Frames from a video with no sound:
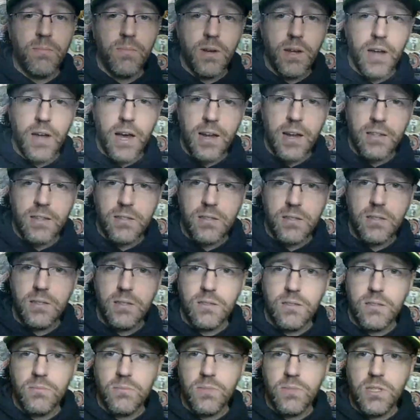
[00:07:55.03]
Got
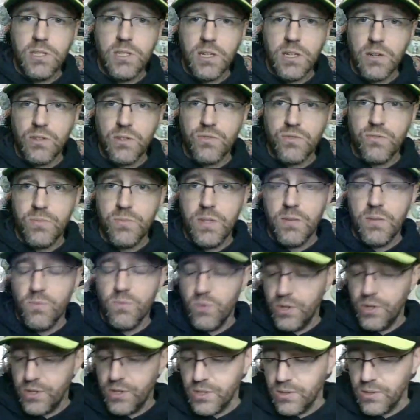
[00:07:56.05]
some stickers from him
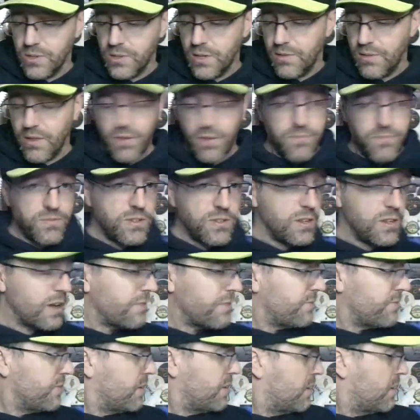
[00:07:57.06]
recently. They've
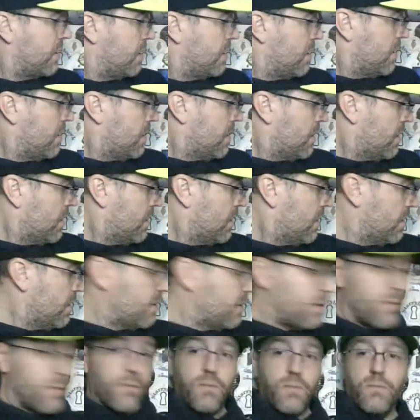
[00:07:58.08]
definitely...
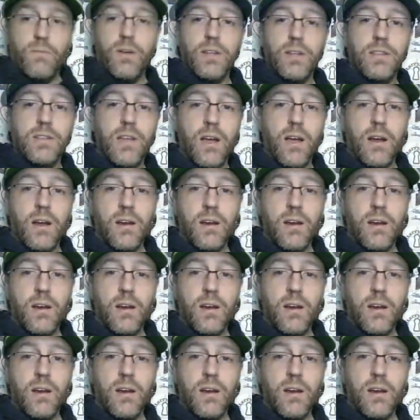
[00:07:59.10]
right there.